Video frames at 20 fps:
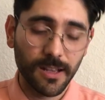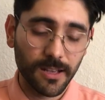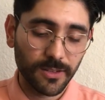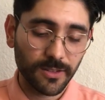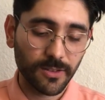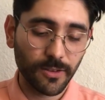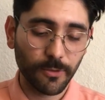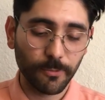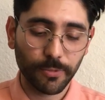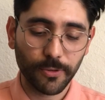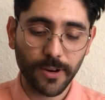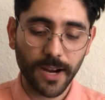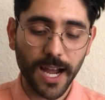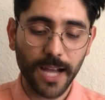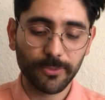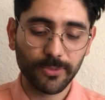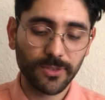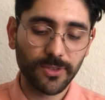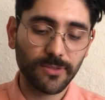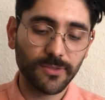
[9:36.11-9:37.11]
So
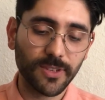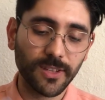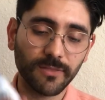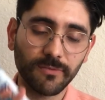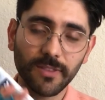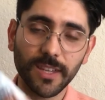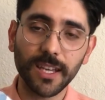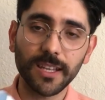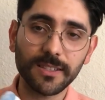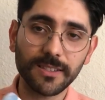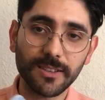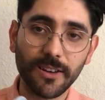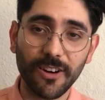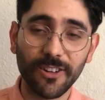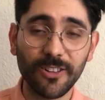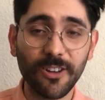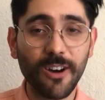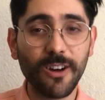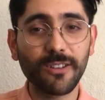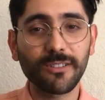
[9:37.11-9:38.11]
perhaps using this
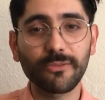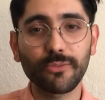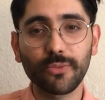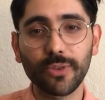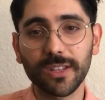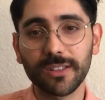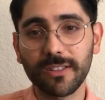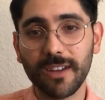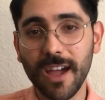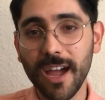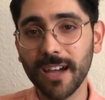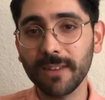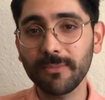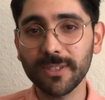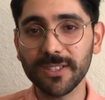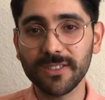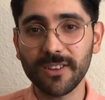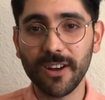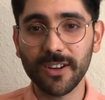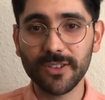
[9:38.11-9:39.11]
along with the hand
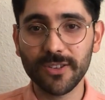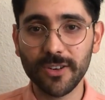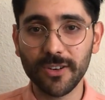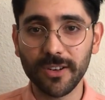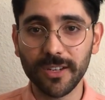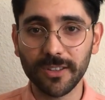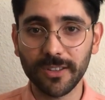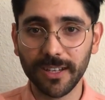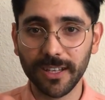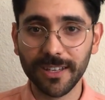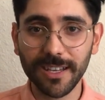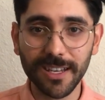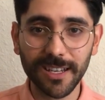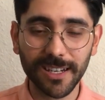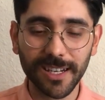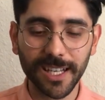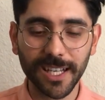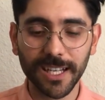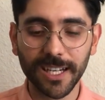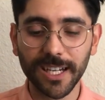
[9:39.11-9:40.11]
massager and the
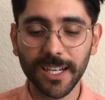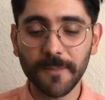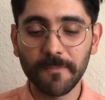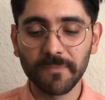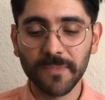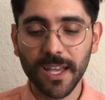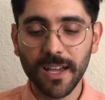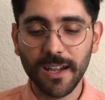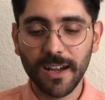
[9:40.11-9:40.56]
heat in it